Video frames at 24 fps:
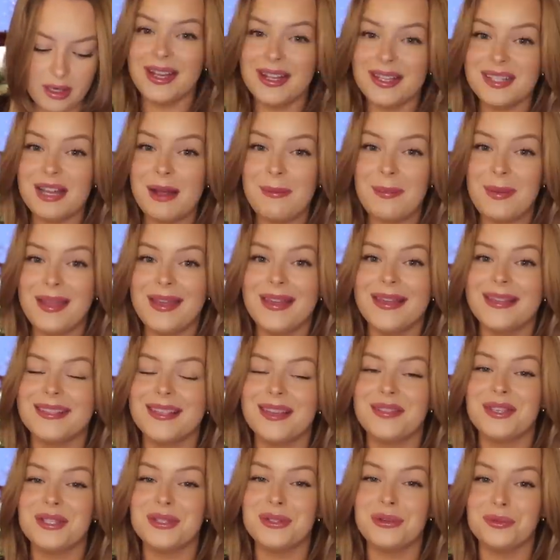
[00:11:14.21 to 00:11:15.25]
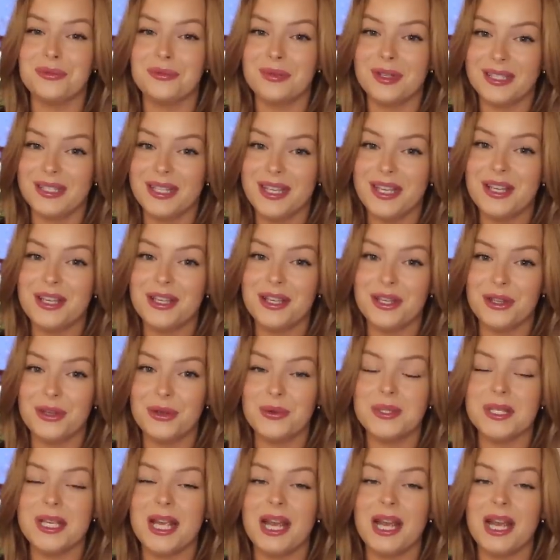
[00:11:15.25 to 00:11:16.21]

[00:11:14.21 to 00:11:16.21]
Next up is this really cute